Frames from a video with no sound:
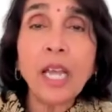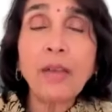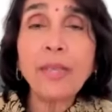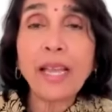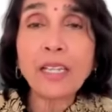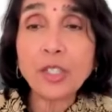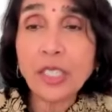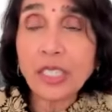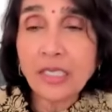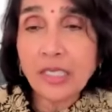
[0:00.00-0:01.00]
We
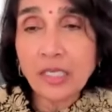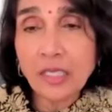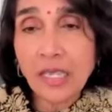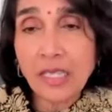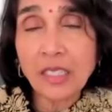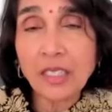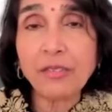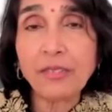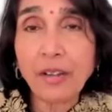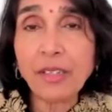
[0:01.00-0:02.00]
actually discussed that in the
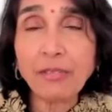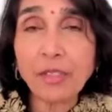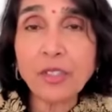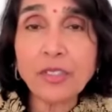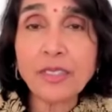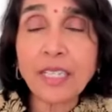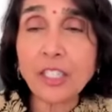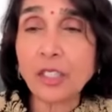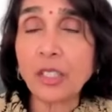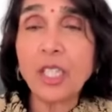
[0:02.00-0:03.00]
very first
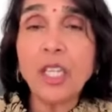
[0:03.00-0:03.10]
session.